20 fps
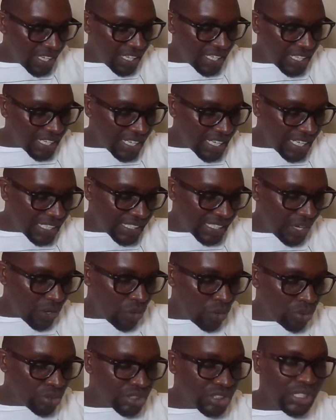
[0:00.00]
I can get
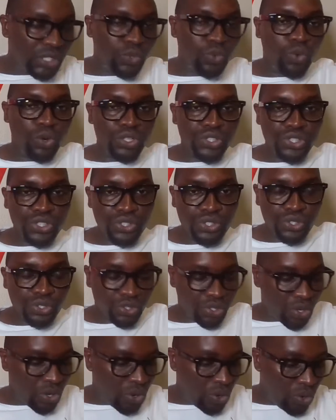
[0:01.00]
a host in
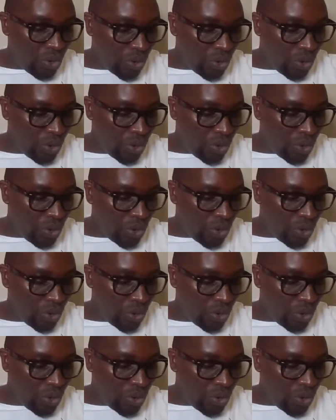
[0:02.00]
Washington.